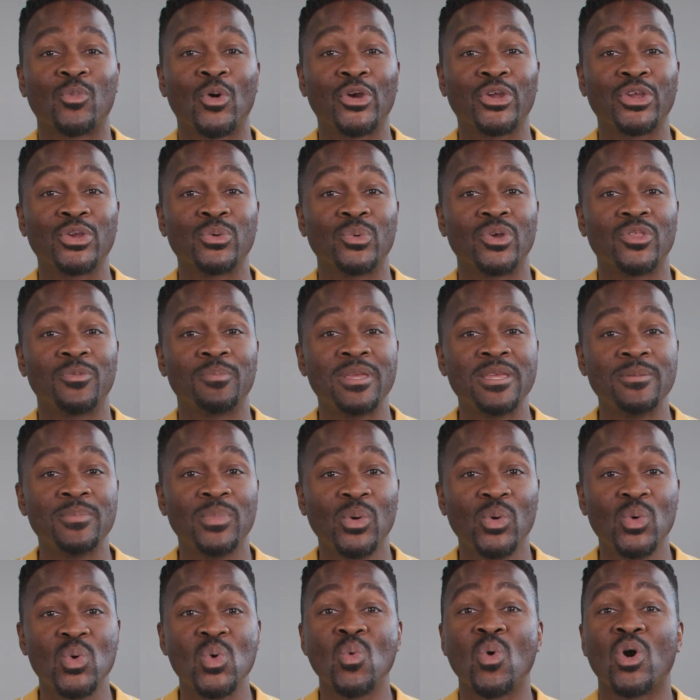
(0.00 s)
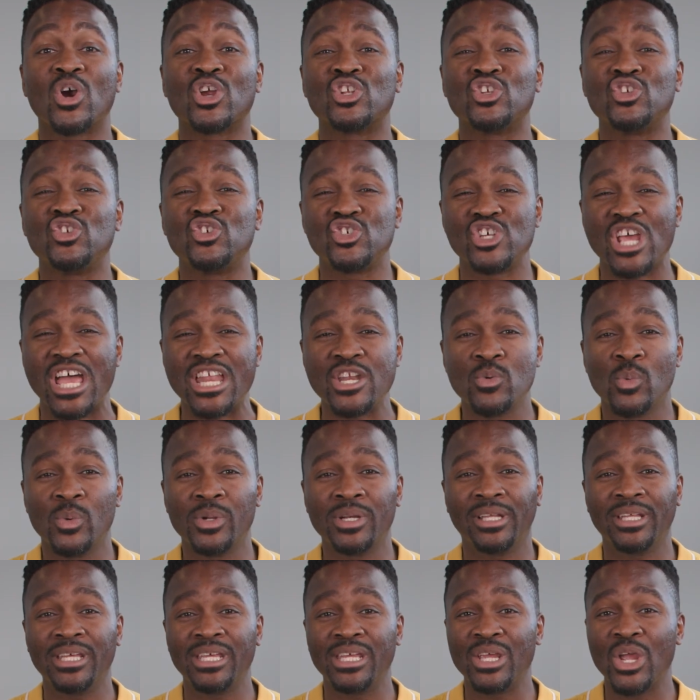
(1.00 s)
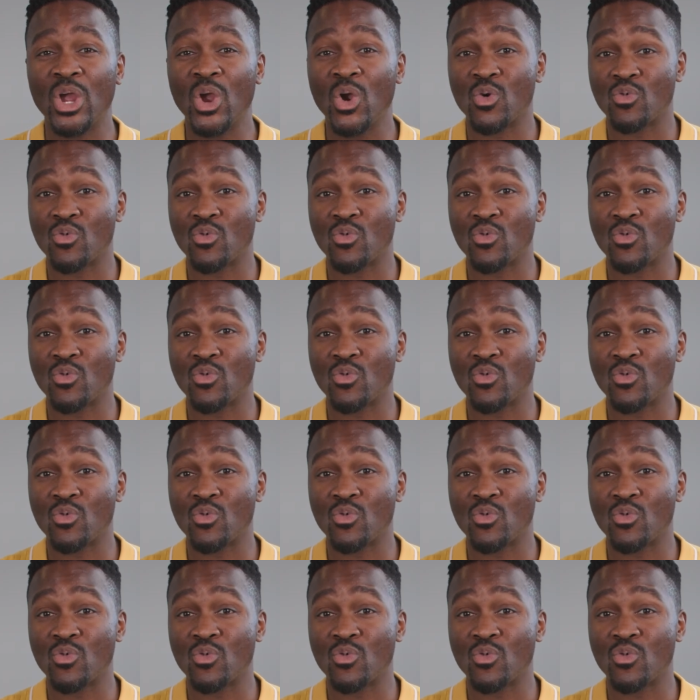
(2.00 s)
working with people who are genuinely